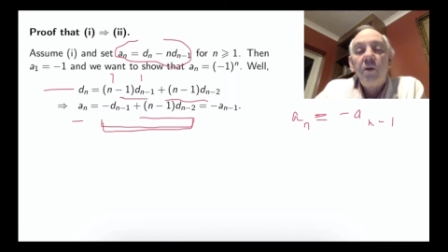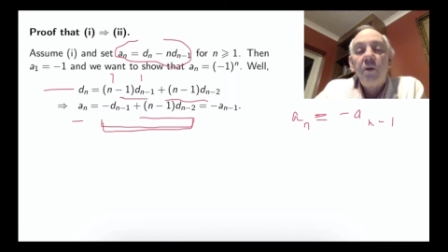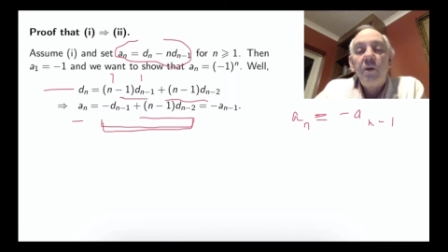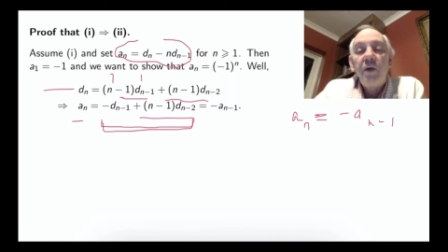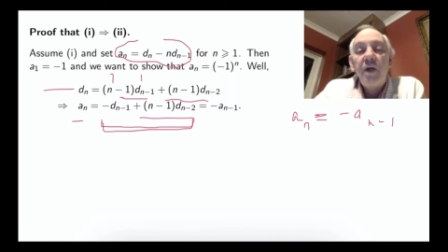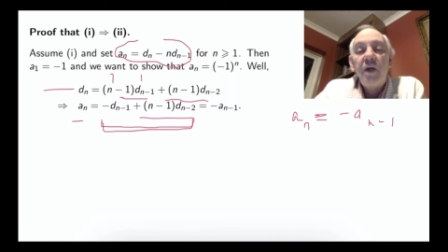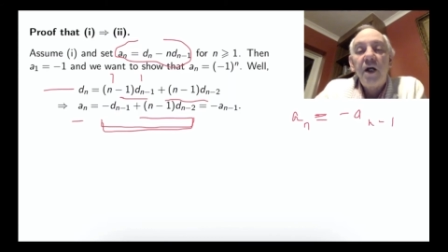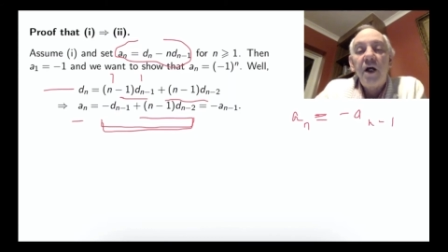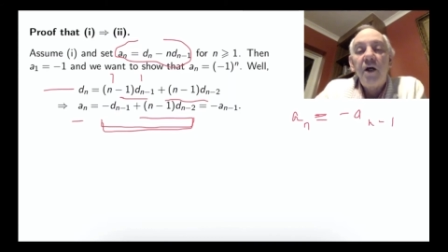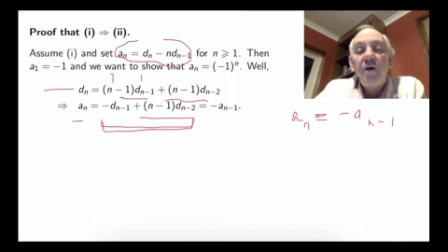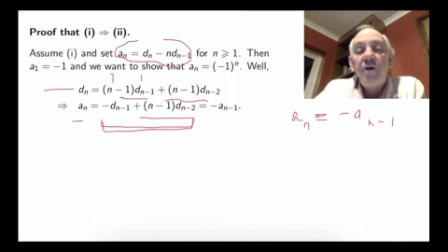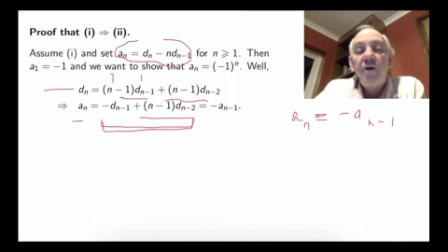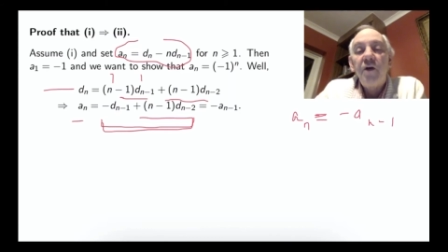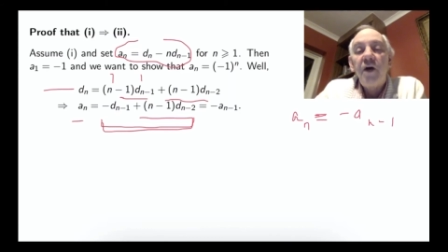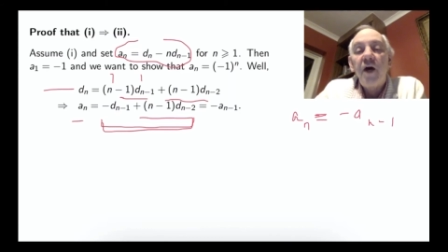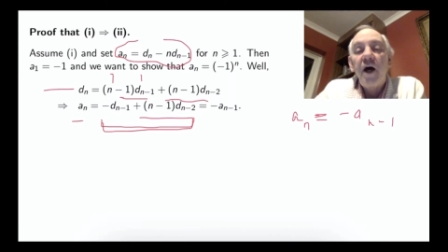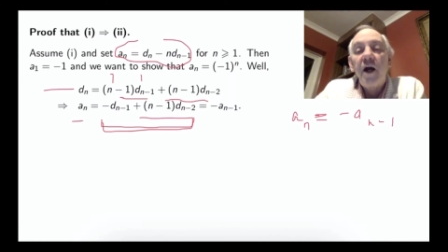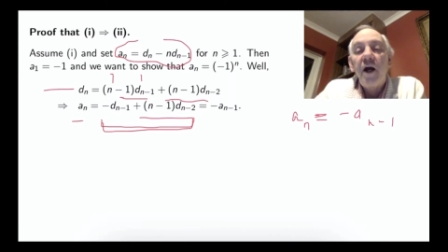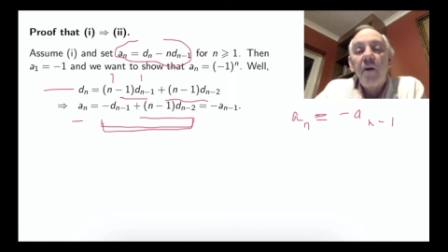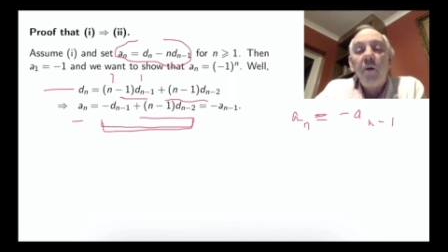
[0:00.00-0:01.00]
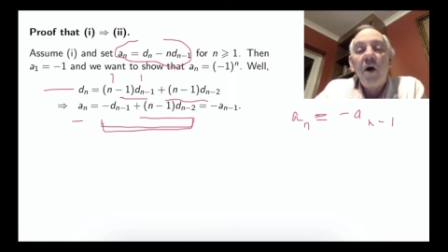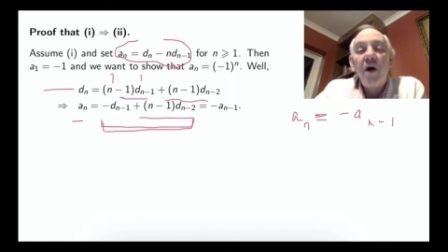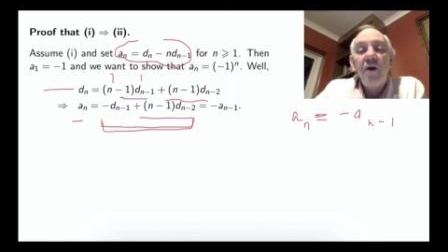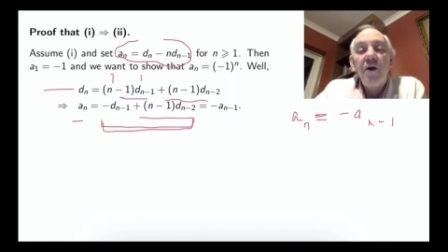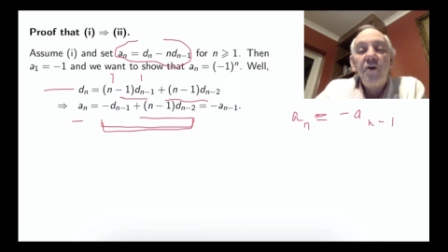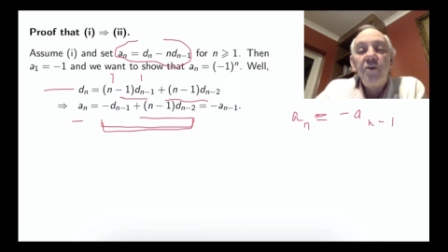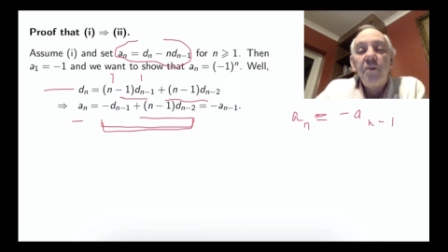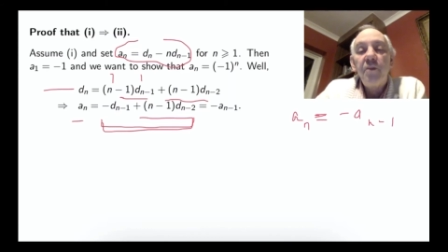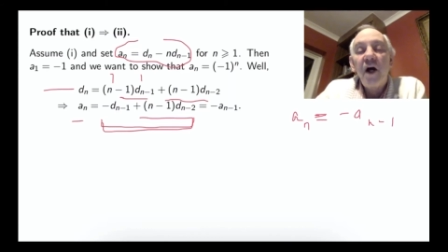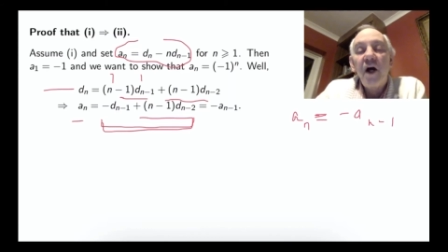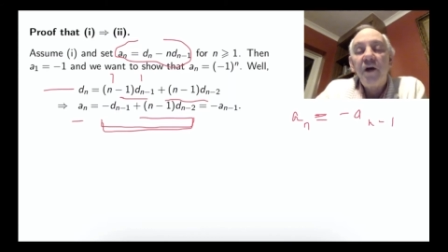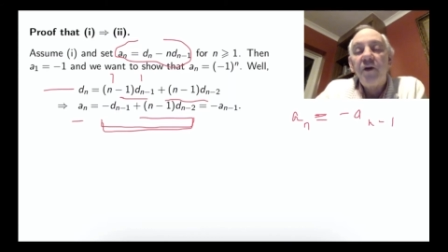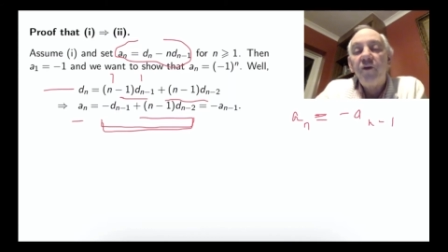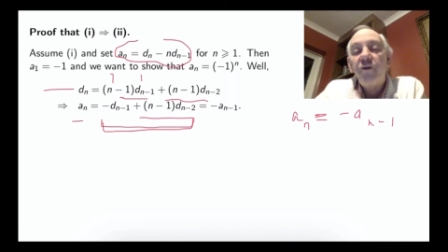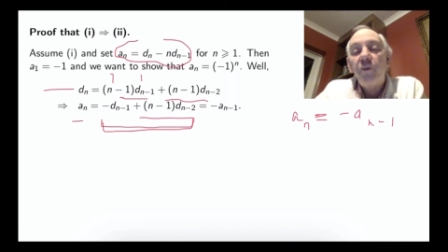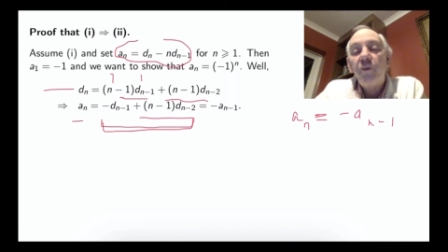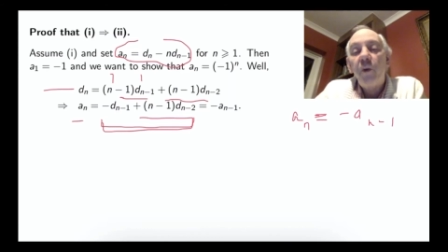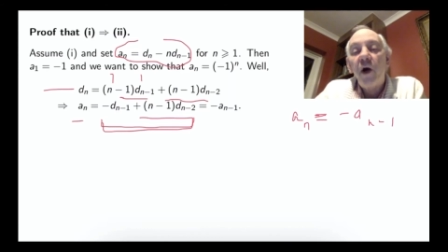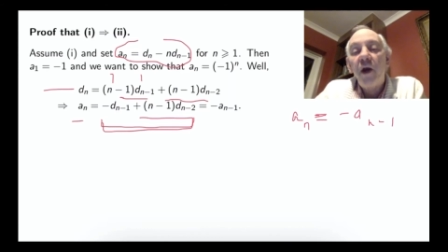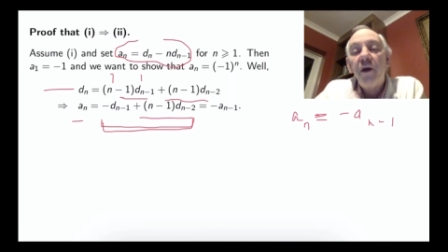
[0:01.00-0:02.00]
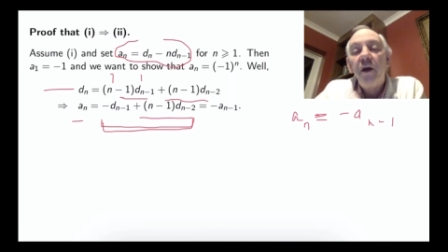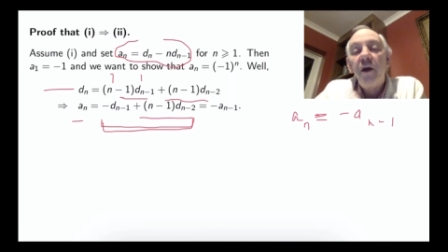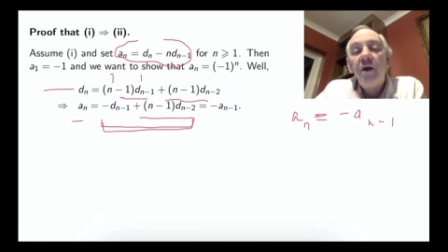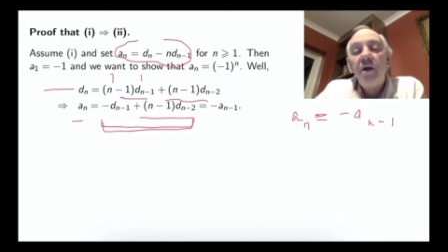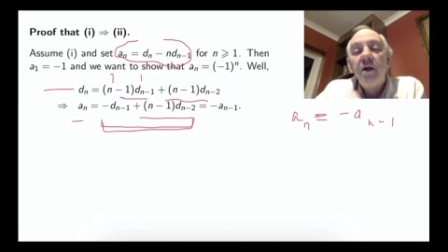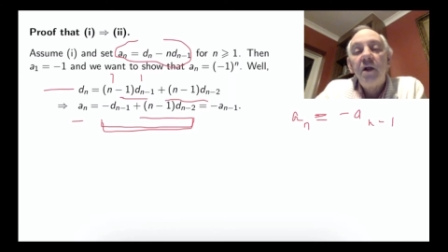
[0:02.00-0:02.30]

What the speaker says: We know that a1 is minus 1,